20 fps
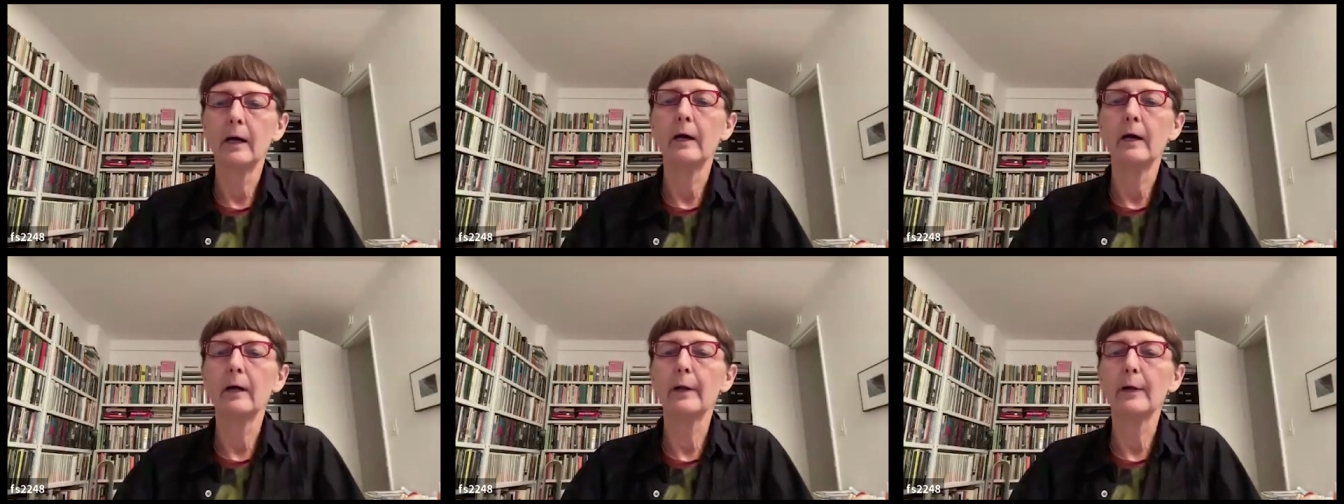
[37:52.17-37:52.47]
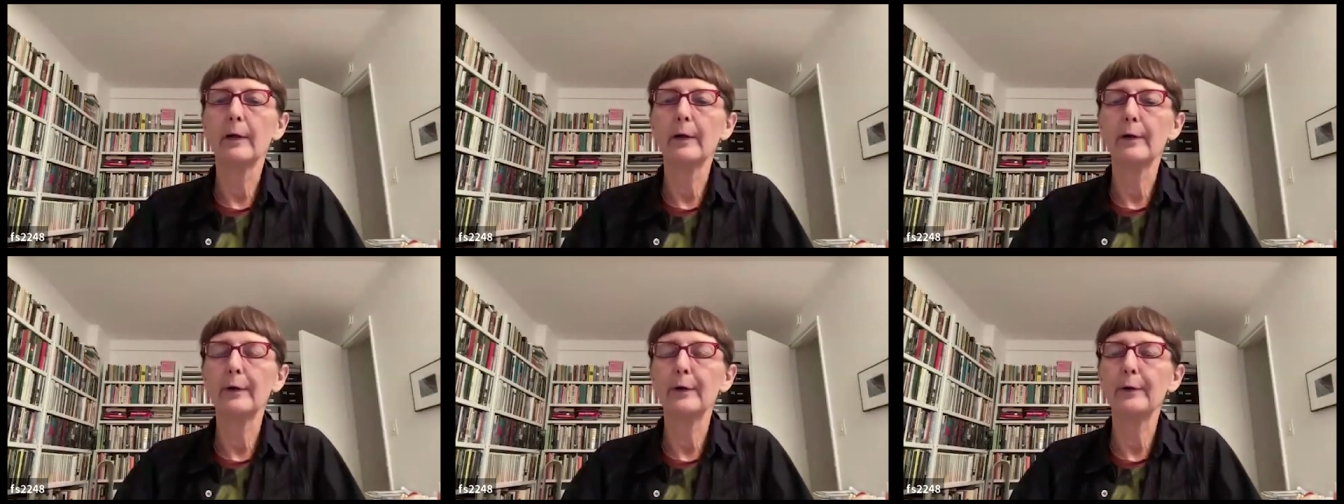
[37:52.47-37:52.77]

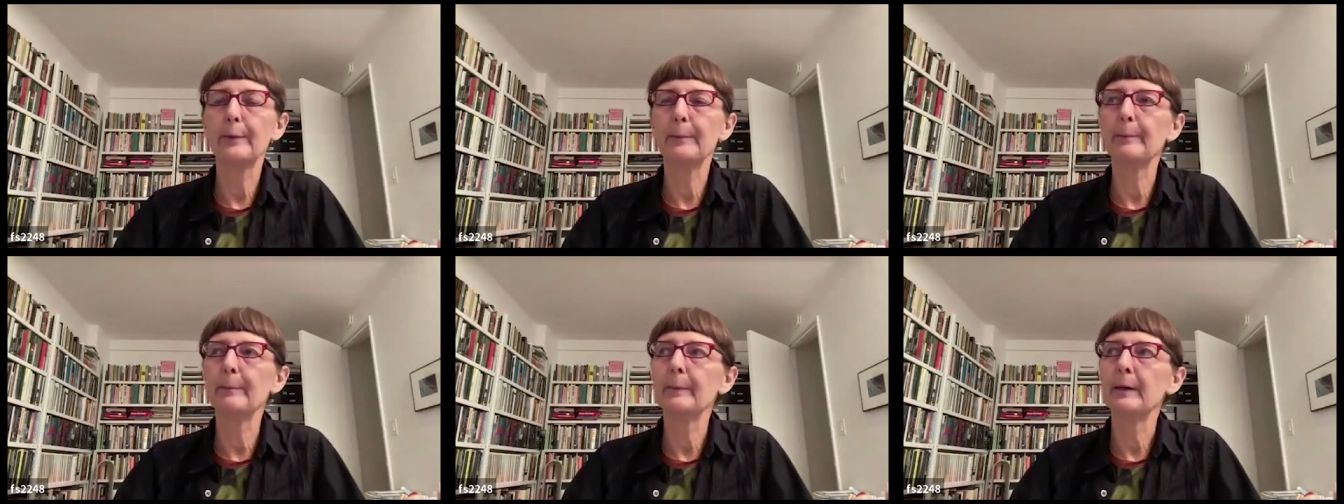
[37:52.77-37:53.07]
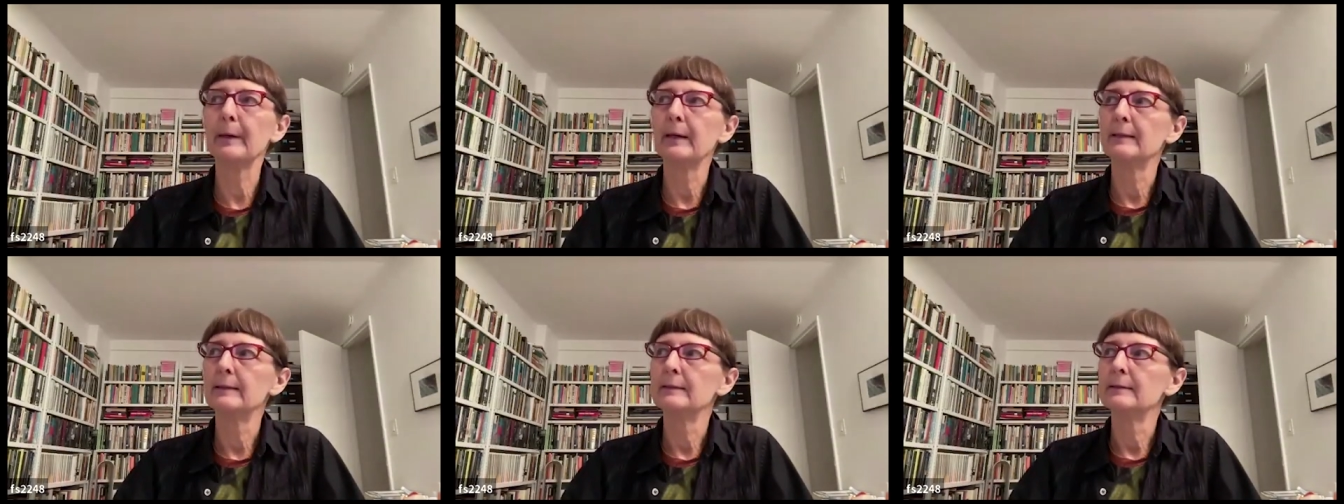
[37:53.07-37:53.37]

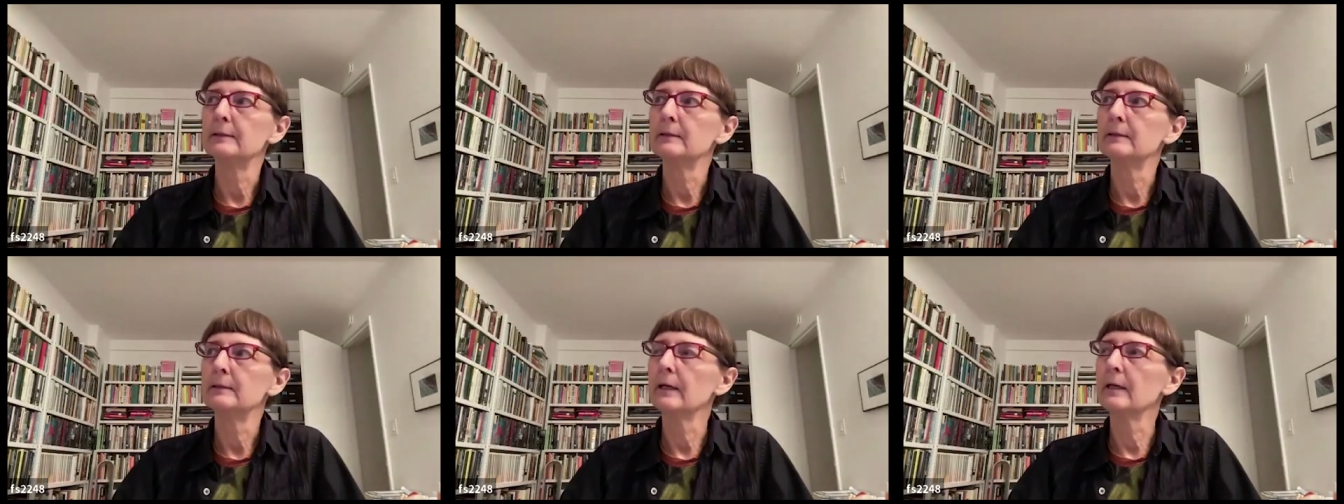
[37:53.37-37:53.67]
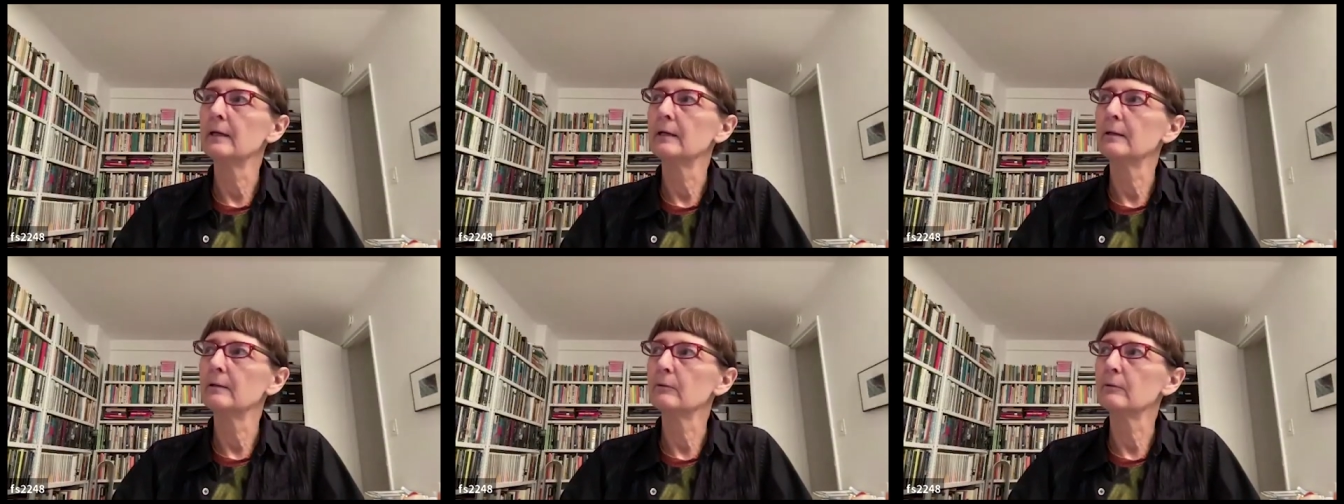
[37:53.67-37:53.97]
Um,
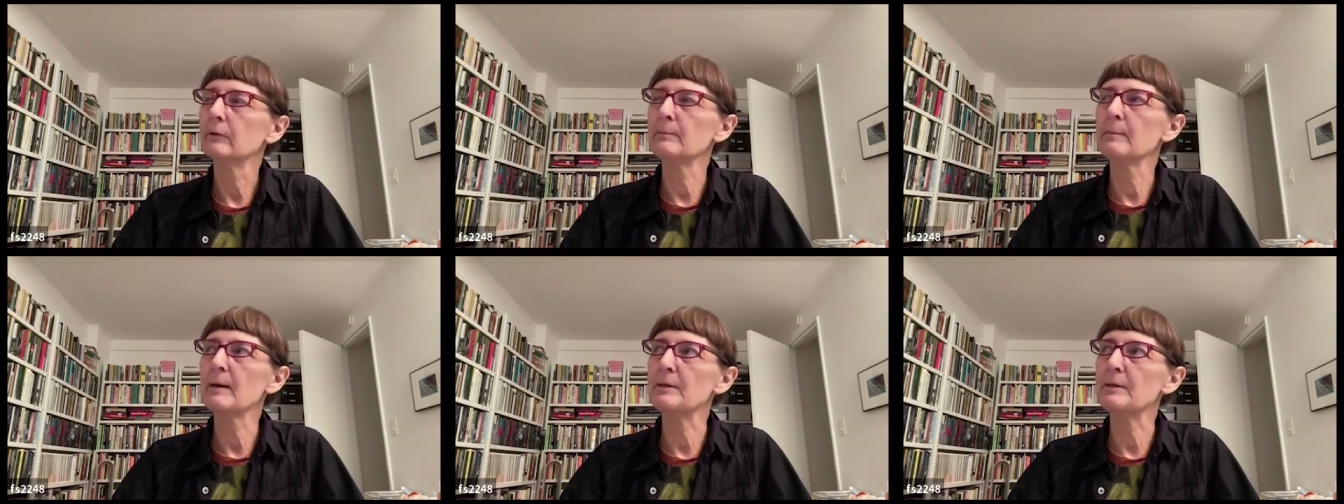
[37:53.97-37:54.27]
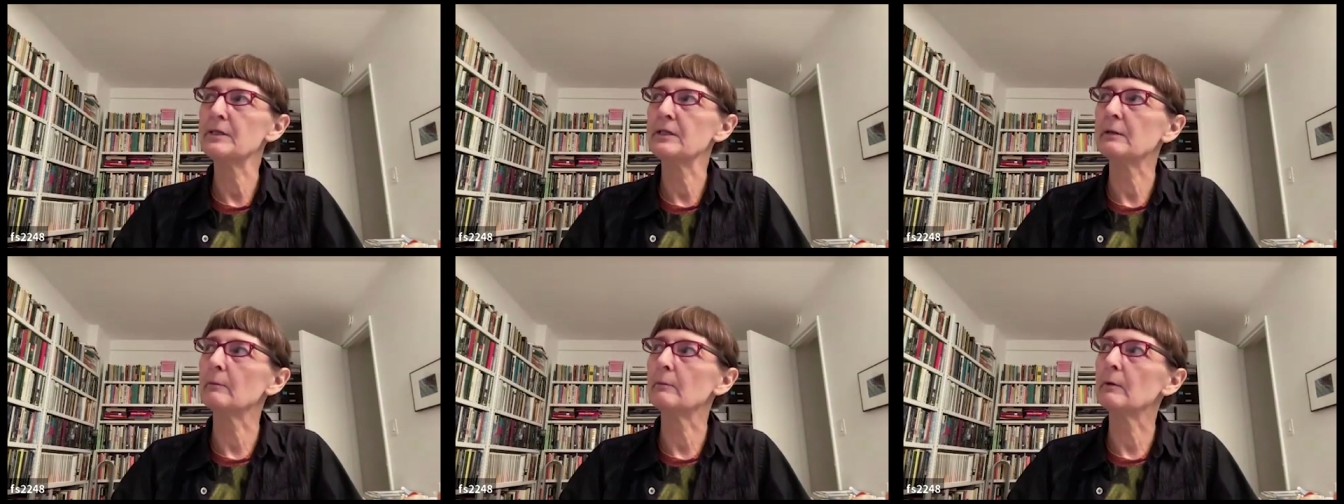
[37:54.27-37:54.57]
yeah, what am I
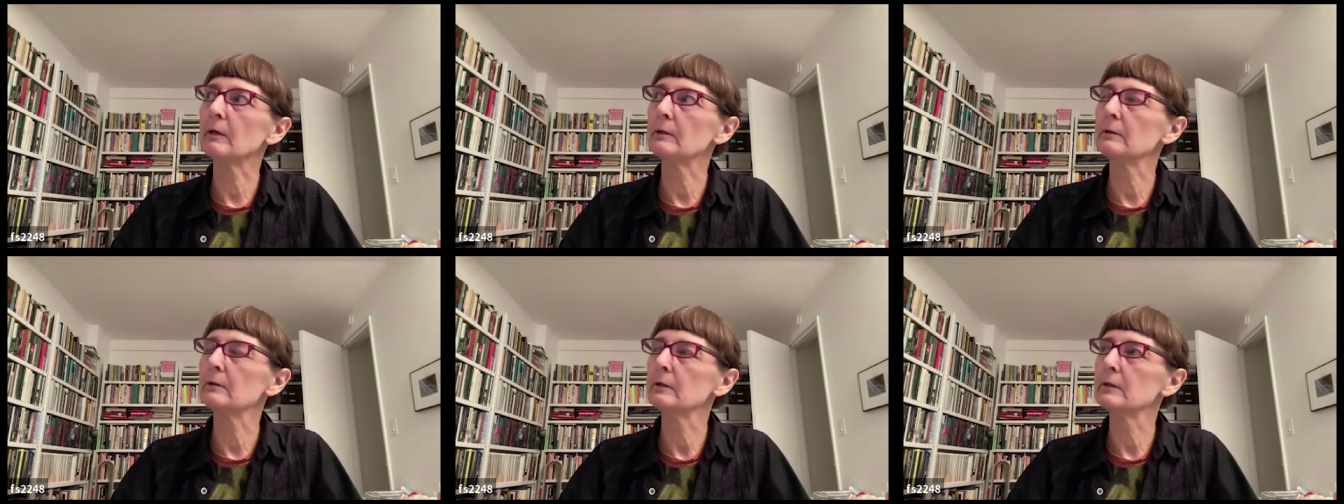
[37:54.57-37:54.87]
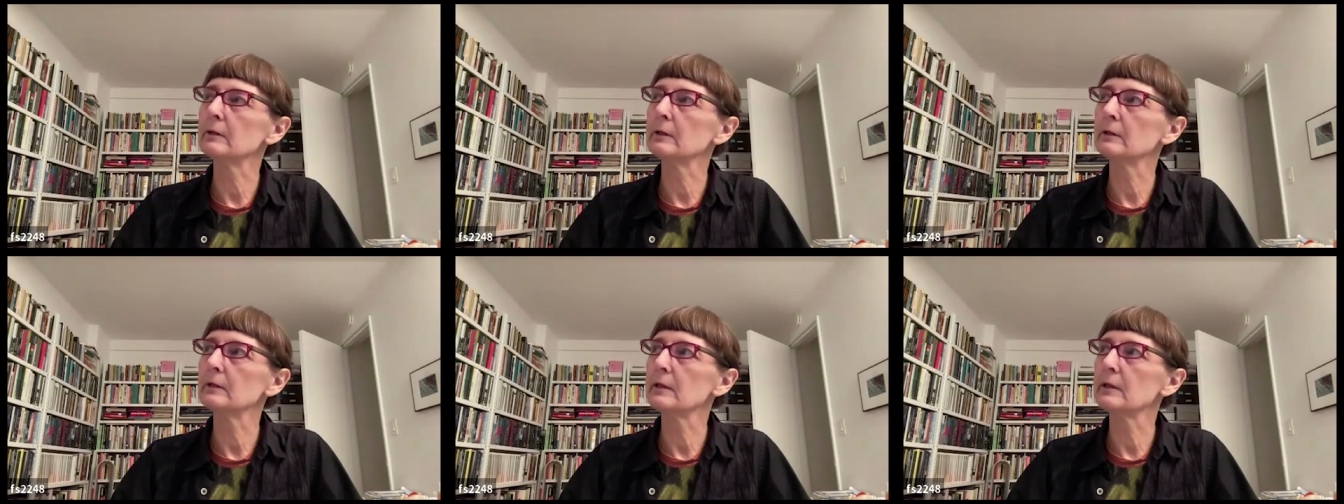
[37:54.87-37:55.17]
missing, Mark? I
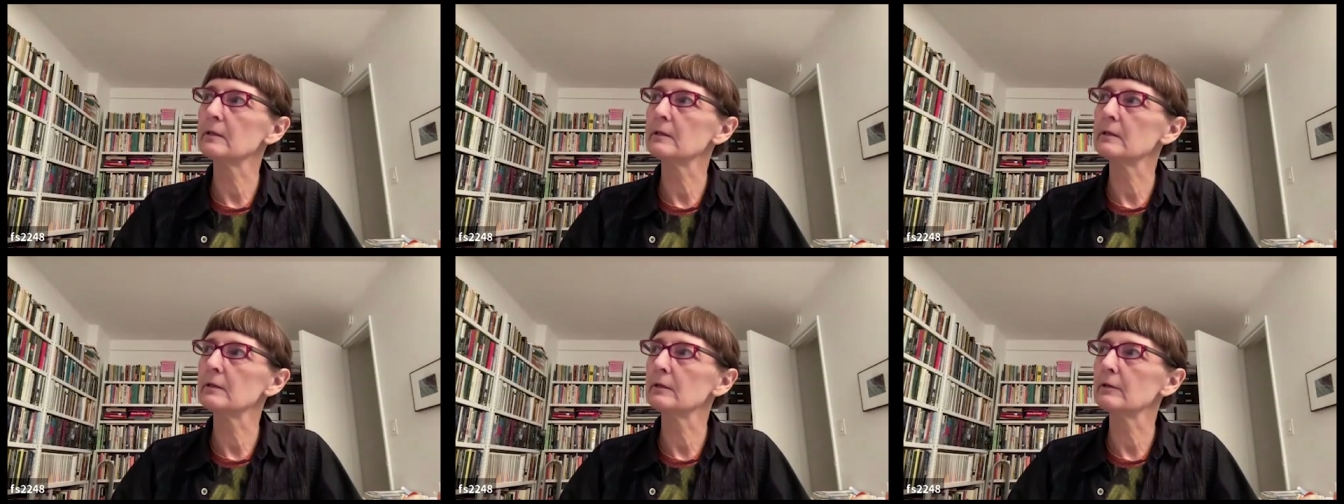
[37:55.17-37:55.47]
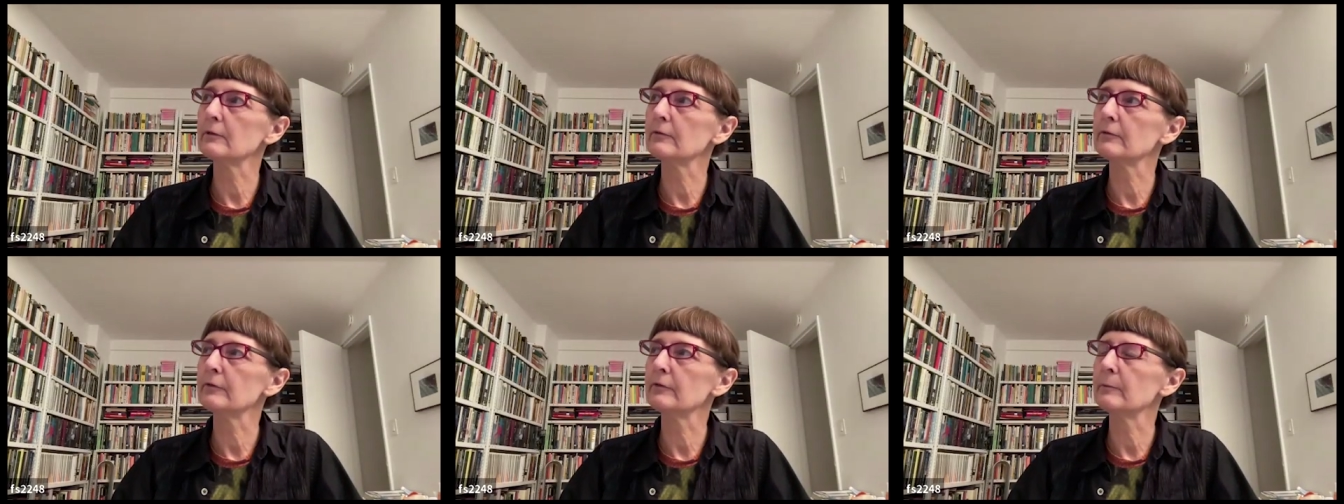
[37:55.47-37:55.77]
think that's sort
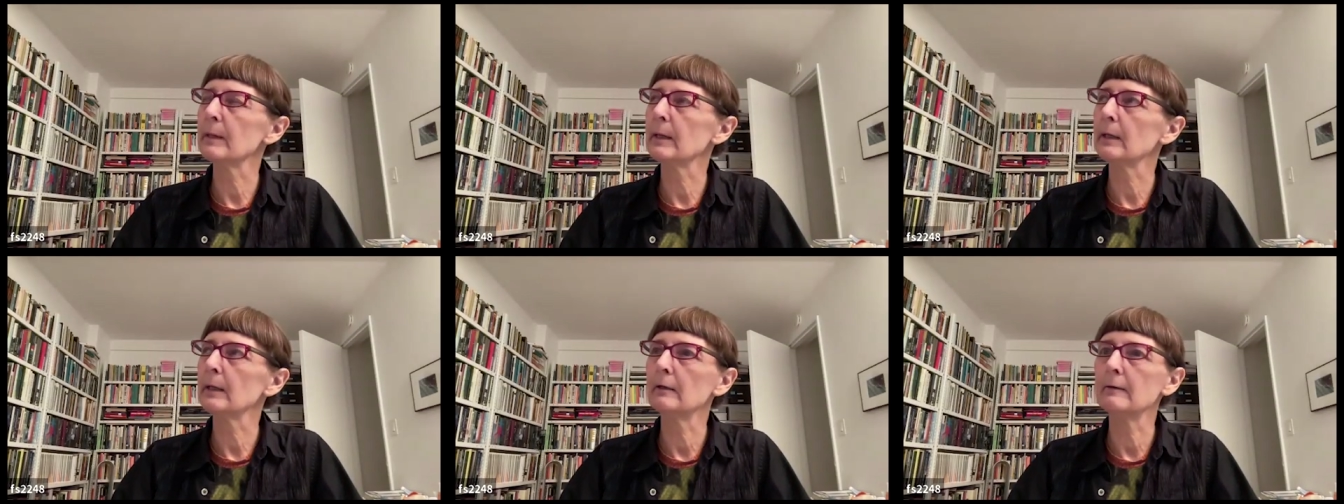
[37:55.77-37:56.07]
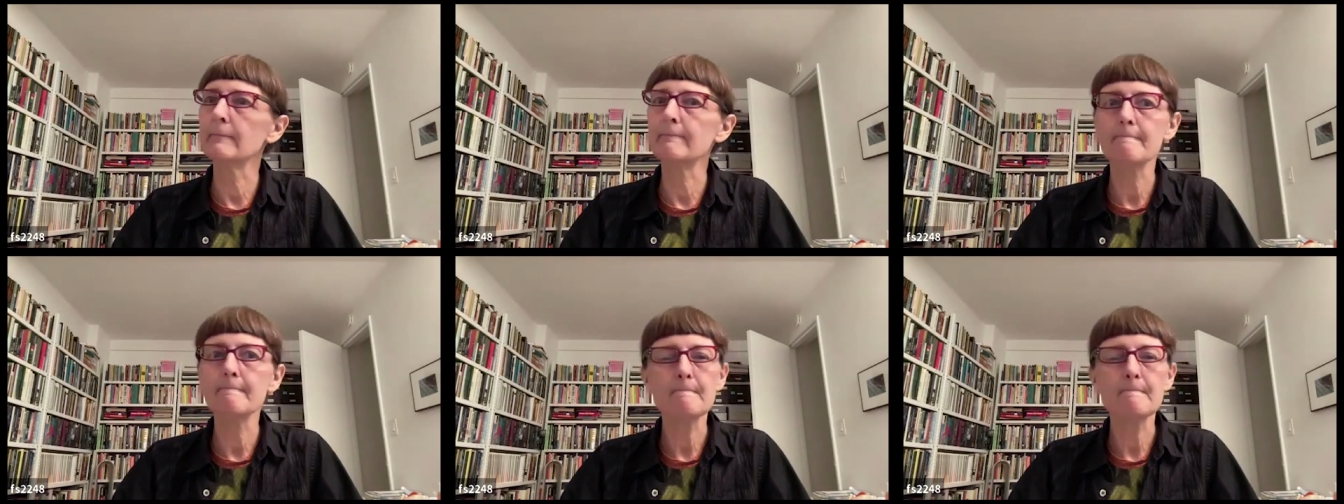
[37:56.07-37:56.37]
of the
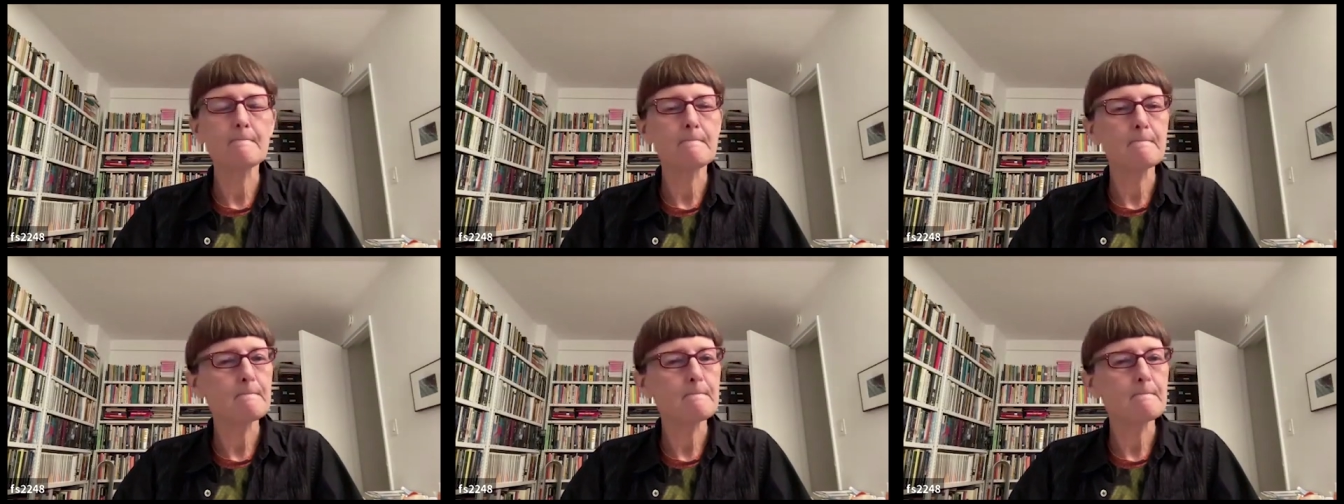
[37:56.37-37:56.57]
main.